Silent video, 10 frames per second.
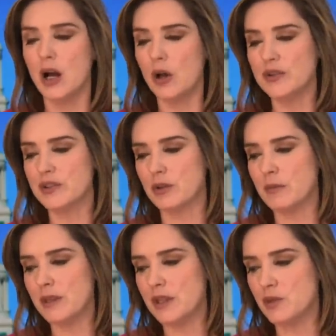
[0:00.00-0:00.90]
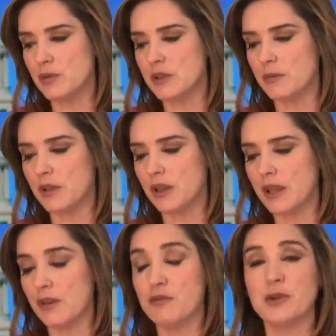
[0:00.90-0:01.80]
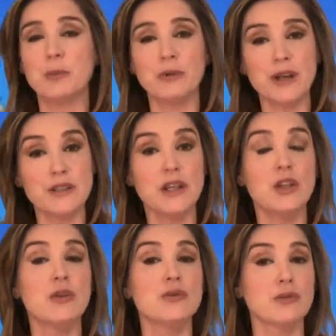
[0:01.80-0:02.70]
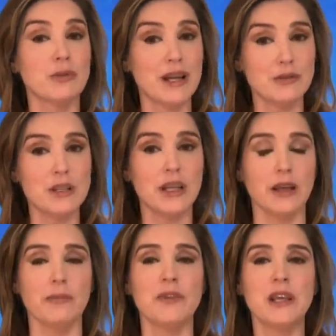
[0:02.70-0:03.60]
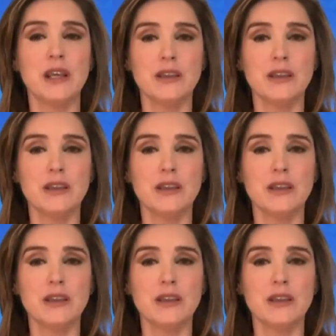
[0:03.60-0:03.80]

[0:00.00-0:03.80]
Also, I mean, this was something that for the president and those around him,